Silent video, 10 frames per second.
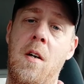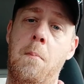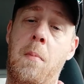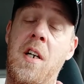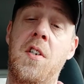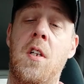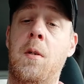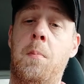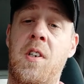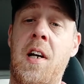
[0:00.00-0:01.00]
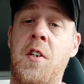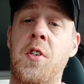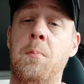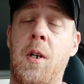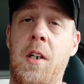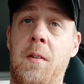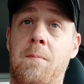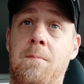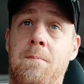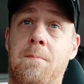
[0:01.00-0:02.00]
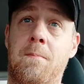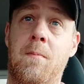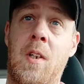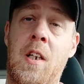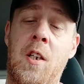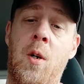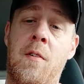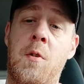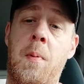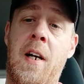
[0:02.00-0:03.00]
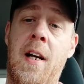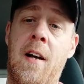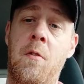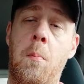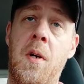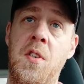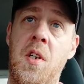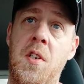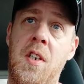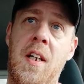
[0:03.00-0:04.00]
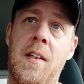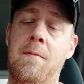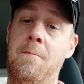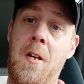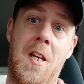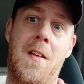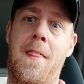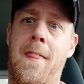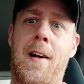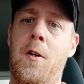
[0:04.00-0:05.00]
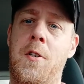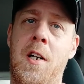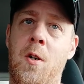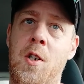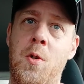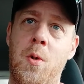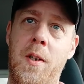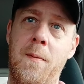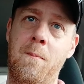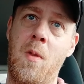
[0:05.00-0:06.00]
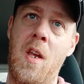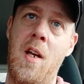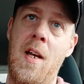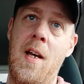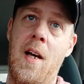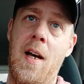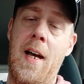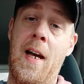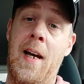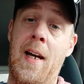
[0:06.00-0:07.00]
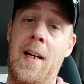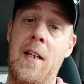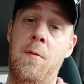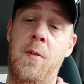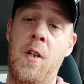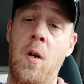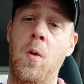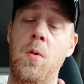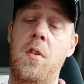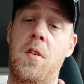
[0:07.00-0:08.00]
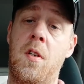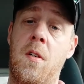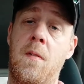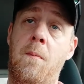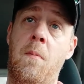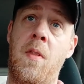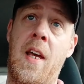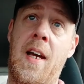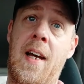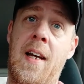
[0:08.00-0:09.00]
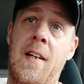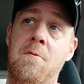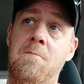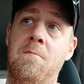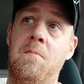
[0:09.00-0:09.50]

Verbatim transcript: basically protection money that you have to pay to have a business in their territory. And if you don't, then